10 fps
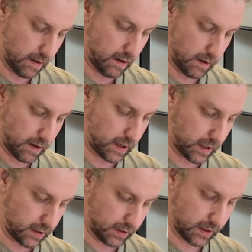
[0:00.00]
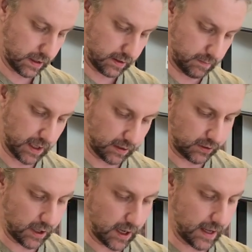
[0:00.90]
and then you just need to make
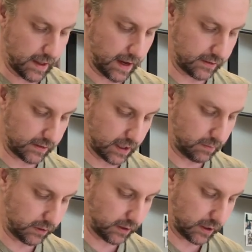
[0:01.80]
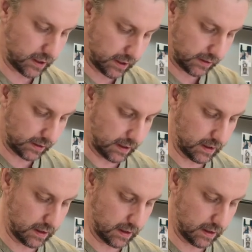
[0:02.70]
sure that that seam's closed,